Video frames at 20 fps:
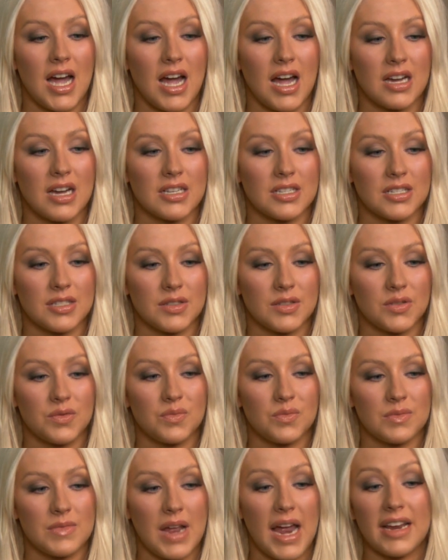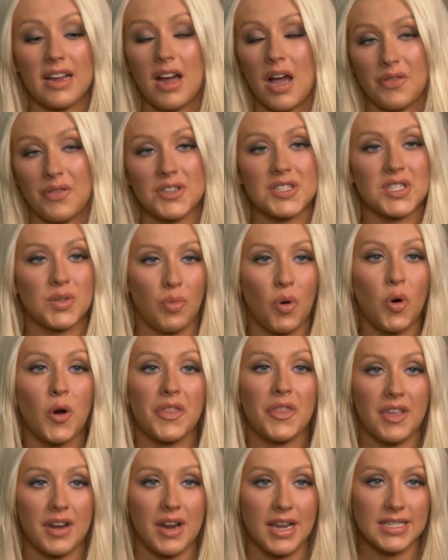I got the
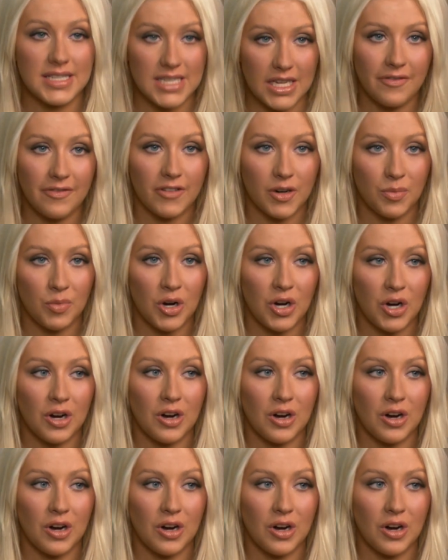support that I did from